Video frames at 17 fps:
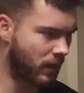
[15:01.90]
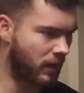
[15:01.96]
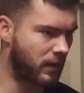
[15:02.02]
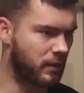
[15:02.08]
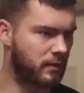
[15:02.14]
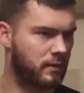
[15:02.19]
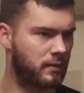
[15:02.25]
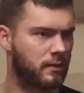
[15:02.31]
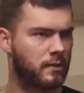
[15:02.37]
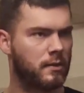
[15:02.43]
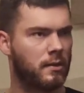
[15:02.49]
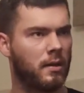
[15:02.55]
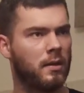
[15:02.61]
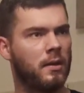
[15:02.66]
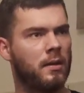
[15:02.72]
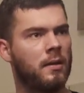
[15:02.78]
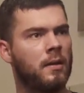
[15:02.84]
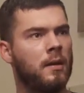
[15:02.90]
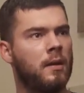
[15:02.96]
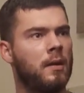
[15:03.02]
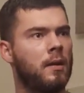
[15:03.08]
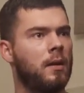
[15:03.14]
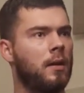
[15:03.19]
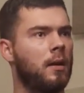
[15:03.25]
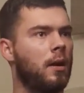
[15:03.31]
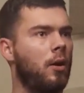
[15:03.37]
It's
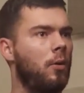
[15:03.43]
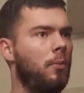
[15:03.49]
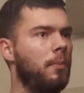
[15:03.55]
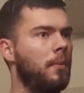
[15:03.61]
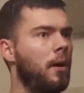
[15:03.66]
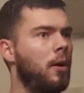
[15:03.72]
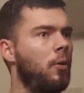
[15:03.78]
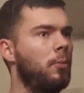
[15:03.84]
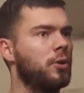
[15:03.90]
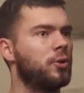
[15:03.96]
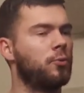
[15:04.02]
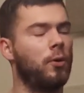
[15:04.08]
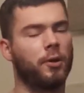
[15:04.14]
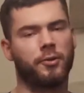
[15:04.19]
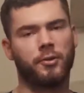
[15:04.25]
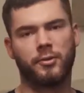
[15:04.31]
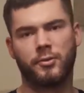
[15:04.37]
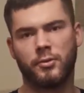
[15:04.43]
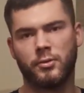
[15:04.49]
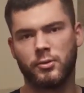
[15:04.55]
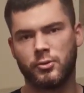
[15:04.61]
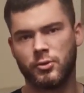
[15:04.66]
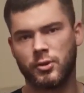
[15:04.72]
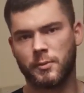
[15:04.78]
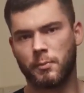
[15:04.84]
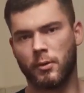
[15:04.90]
how much water do you
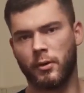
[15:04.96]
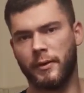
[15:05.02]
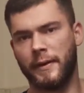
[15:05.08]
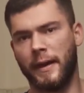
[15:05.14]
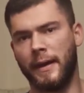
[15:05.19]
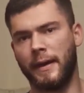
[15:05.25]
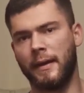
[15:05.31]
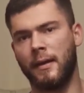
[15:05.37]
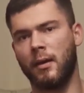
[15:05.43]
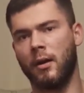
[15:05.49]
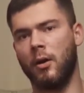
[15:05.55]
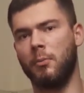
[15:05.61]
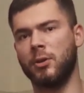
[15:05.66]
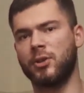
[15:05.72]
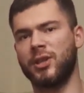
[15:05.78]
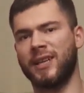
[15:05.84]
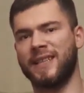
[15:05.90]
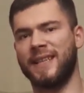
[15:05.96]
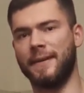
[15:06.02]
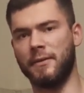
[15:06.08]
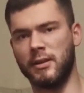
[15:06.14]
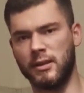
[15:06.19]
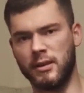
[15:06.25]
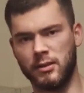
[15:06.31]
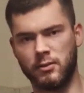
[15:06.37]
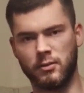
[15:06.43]
drink per day, how much
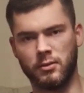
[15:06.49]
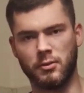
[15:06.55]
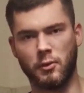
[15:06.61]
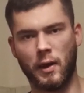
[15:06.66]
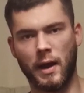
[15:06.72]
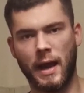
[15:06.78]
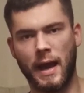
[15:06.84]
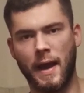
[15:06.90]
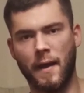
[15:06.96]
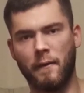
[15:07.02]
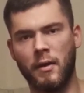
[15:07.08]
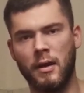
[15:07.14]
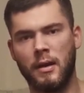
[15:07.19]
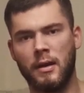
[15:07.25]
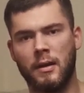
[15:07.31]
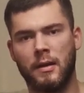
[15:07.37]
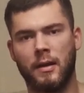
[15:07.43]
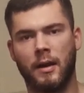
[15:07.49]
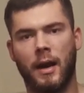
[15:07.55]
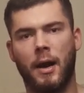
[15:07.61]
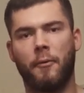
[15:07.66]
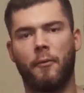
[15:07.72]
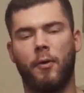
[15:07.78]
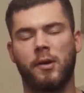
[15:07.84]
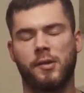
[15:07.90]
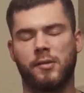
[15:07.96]
activity do you have,
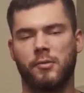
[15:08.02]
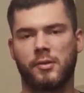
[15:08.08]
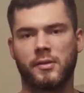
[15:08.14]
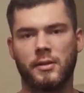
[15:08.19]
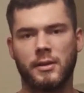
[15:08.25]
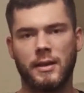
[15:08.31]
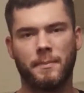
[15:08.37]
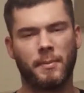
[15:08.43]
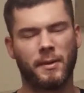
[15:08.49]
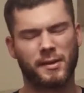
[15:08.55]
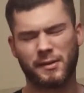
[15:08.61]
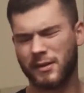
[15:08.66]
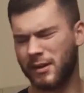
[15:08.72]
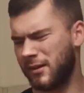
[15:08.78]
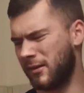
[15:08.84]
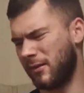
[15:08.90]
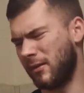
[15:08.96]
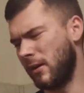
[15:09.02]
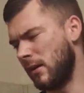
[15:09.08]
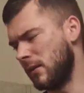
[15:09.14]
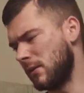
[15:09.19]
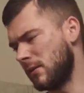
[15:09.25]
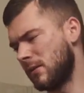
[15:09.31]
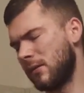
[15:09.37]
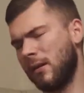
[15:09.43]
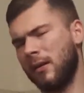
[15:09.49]
how was your sleep, etc.
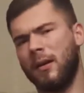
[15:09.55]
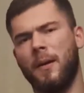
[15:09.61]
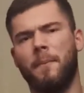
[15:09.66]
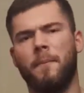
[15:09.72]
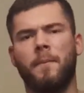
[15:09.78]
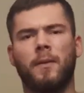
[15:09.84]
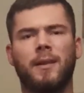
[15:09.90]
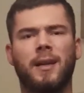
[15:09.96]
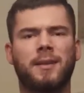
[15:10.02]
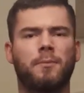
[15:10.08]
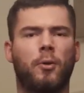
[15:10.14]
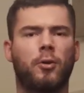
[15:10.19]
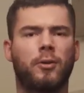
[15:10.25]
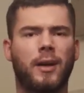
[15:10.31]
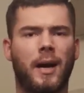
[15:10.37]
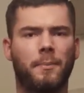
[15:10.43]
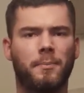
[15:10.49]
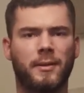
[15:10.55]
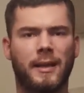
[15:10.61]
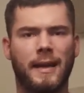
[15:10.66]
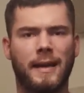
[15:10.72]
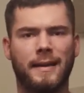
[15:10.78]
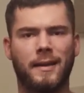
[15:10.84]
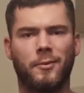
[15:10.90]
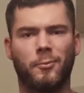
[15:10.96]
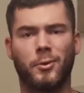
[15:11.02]
It's a lot more
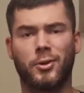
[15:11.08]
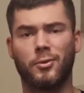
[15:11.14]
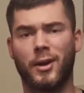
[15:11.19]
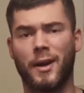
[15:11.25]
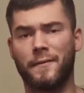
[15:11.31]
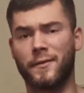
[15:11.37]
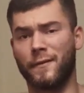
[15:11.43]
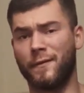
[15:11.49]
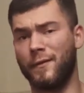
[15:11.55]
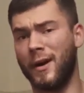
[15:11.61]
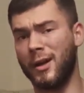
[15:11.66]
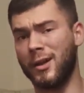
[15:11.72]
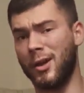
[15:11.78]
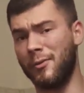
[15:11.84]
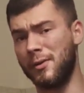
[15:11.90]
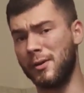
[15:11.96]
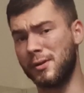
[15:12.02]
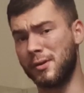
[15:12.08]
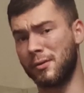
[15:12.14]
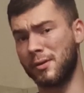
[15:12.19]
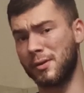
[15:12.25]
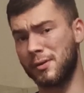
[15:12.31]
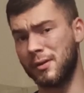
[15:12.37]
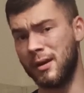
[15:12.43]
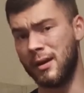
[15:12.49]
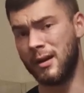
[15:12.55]
complicated. What you have to follow is your,
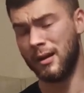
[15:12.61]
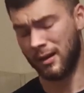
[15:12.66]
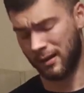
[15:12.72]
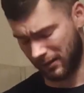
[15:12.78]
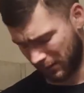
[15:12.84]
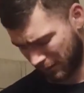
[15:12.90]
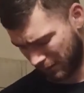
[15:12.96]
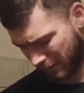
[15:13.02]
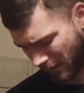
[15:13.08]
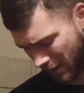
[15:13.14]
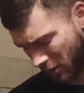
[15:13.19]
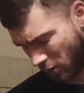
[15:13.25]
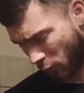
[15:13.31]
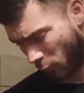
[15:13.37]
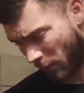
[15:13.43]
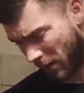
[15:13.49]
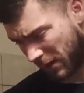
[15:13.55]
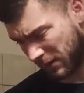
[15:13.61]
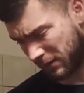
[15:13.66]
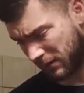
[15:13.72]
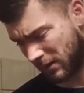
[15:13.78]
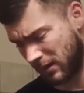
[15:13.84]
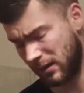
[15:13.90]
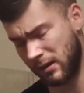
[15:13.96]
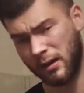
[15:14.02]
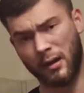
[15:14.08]
let's say, your
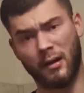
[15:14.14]
waist.